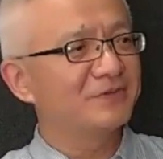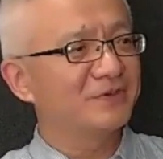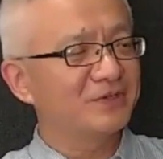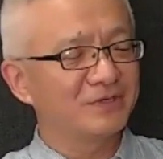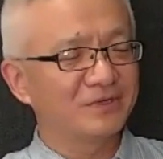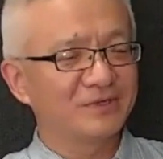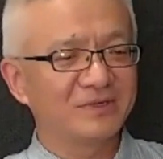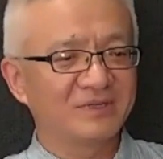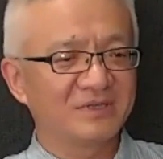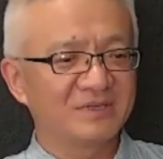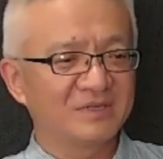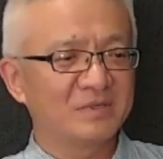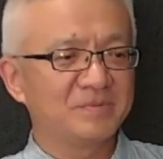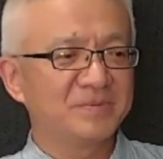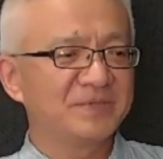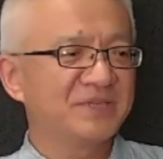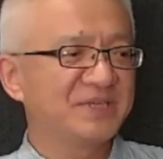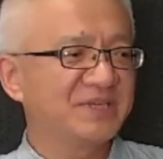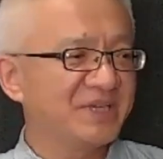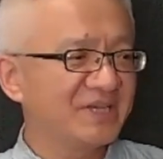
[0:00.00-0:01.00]
for
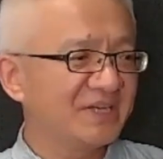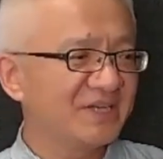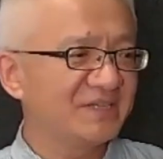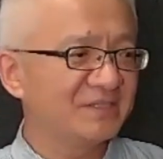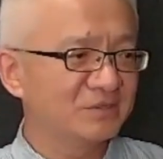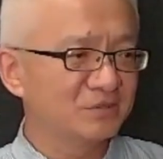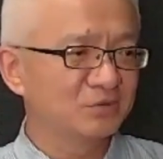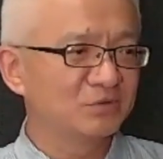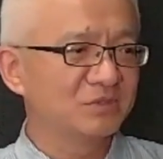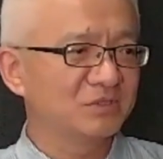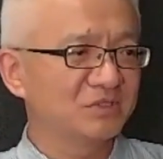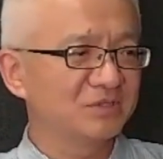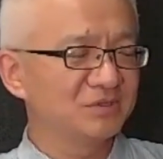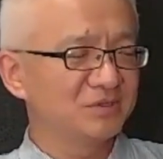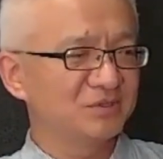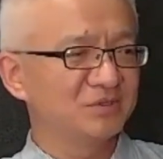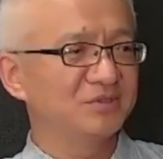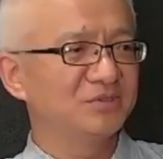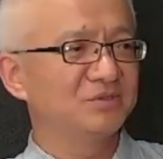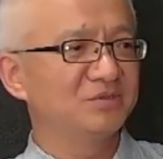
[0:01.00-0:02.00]
OpenAI and Google
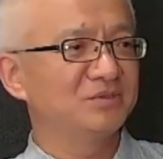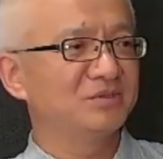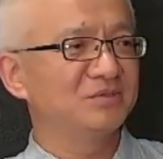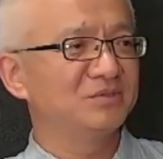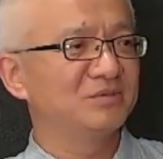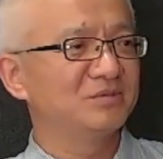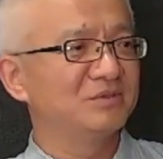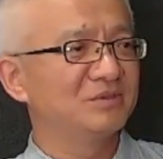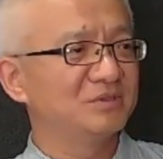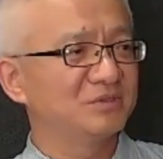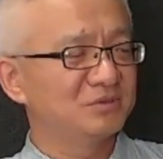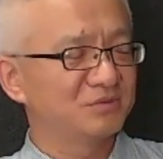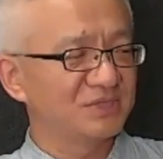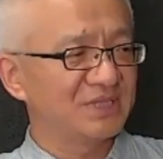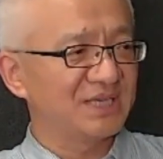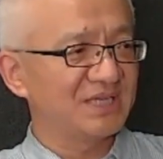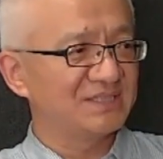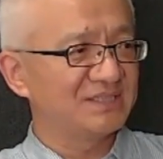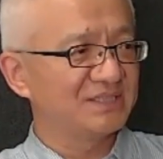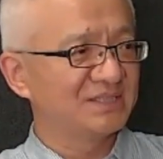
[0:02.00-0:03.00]
to
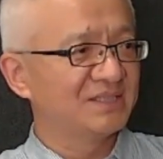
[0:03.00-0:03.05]
do that.